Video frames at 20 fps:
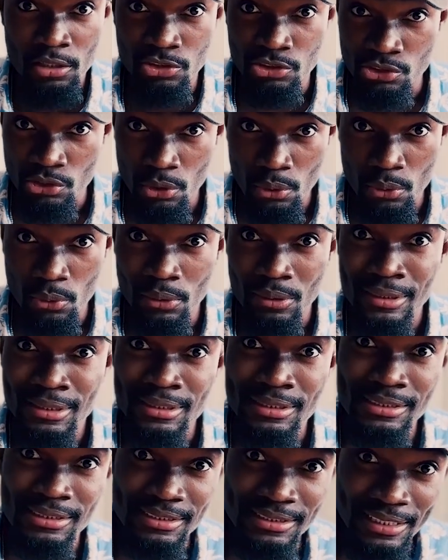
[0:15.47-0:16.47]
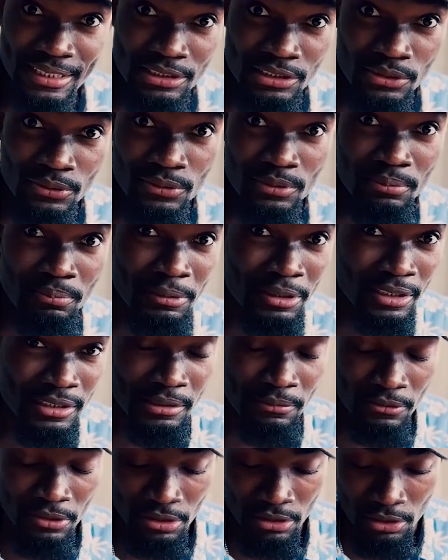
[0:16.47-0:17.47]
So stay tuned because
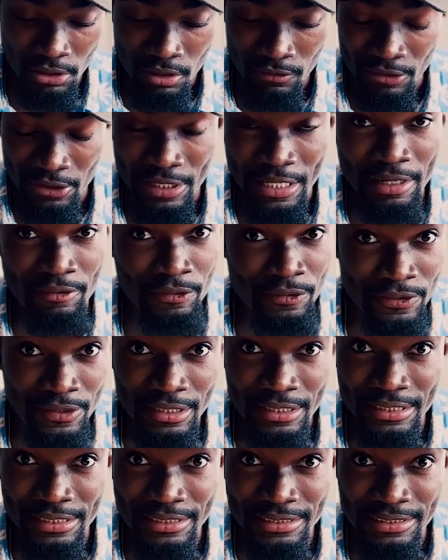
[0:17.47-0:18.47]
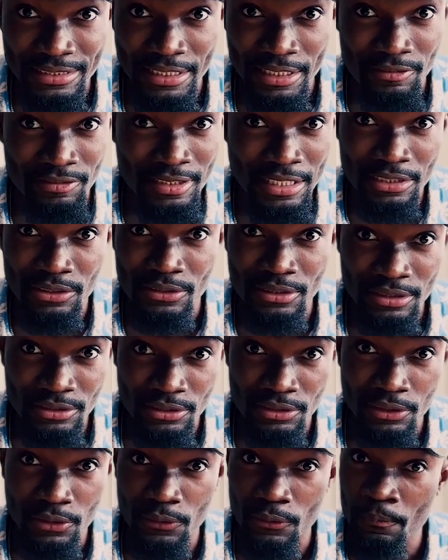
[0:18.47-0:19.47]
I'm going to cover everything in ETFs that you need
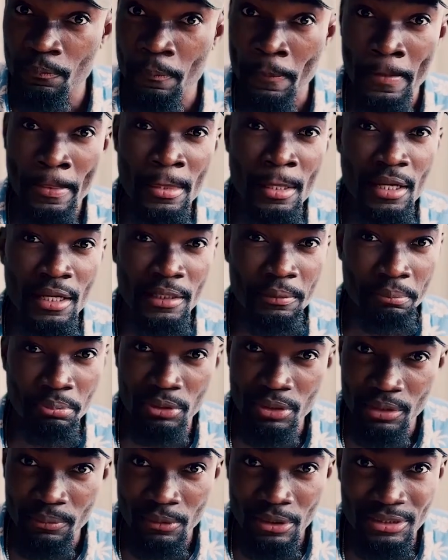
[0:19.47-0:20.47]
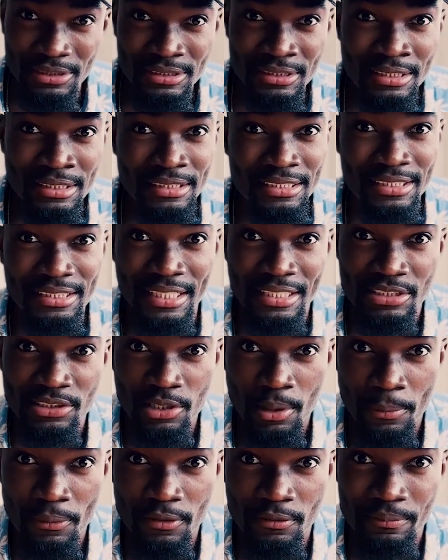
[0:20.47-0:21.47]
to know in pretty much the next
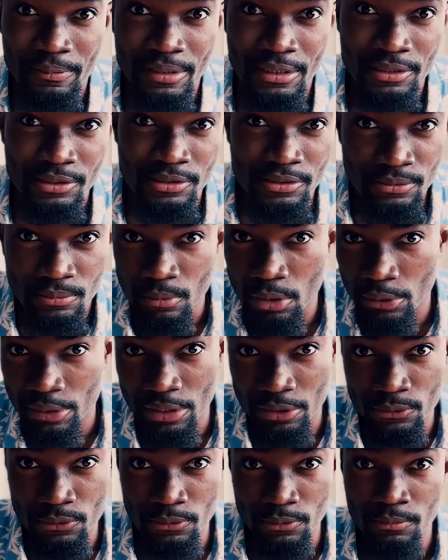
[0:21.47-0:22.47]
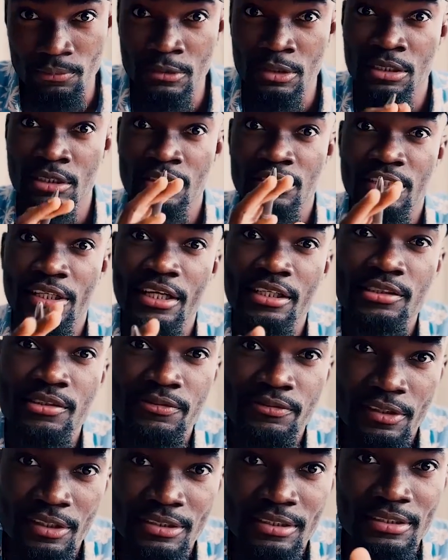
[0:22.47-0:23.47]
couple of minutes. Okay, cool. So here's
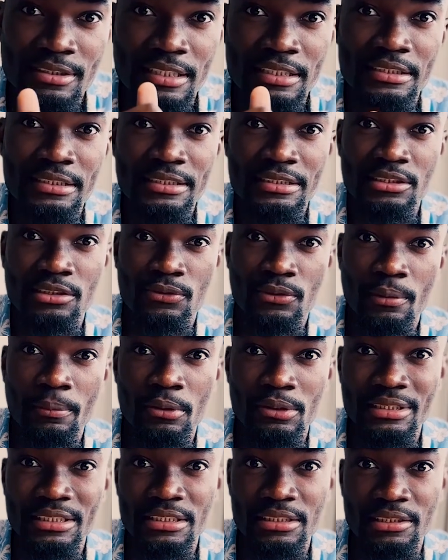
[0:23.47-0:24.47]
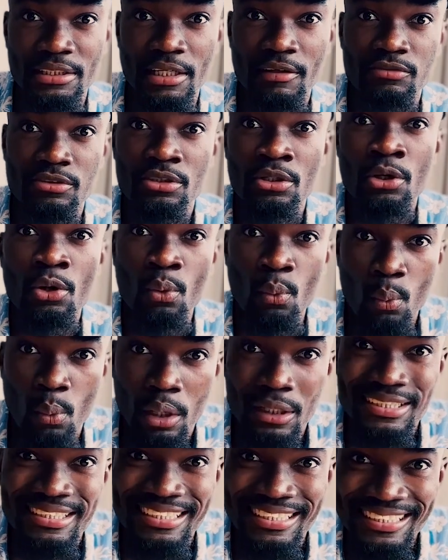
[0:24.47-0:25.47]
the first thing that you need to know about ETFs.
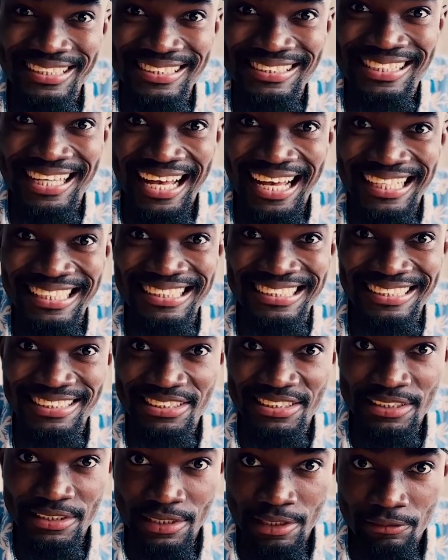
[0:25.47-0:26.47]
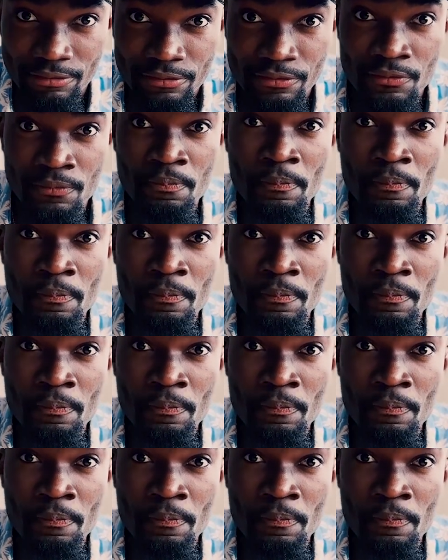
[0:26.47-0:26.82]
What is an ETF?